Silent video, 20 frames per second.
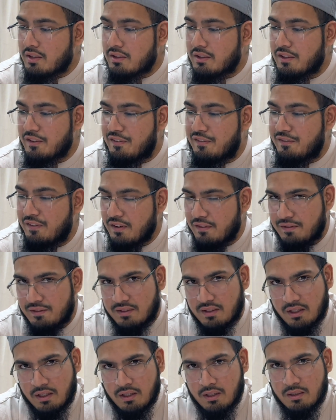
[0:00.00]
The fifth
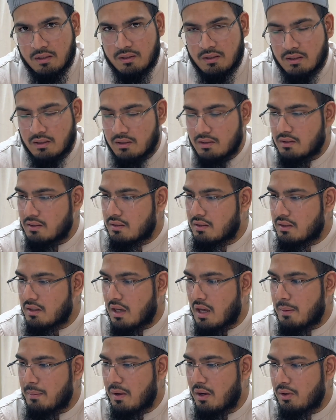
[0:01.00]
thing
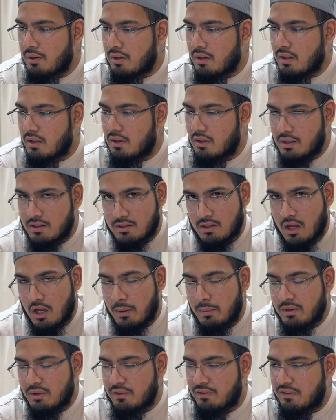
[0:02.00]
about let's talk
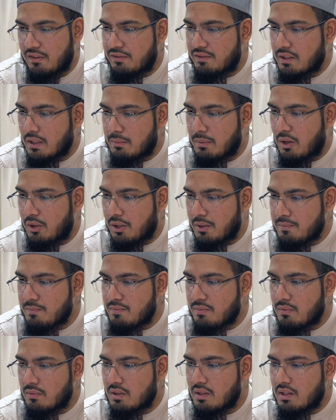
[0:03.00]
about the fifth thing about him
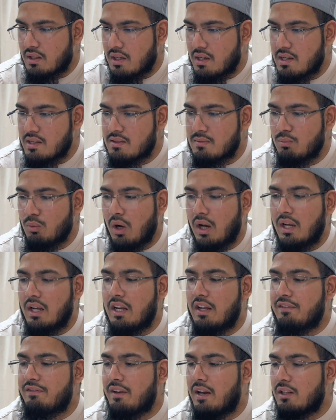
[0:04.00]
is
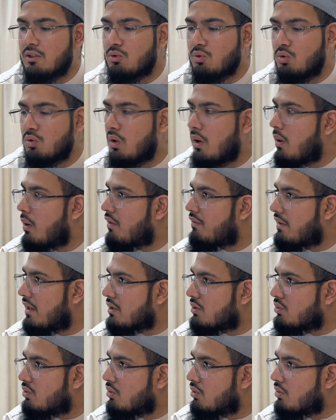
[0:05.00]
mu'allafatuhu wa
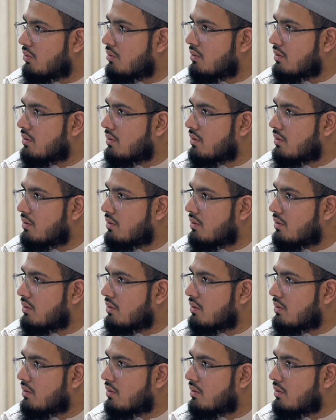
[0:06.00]
wafatuhu.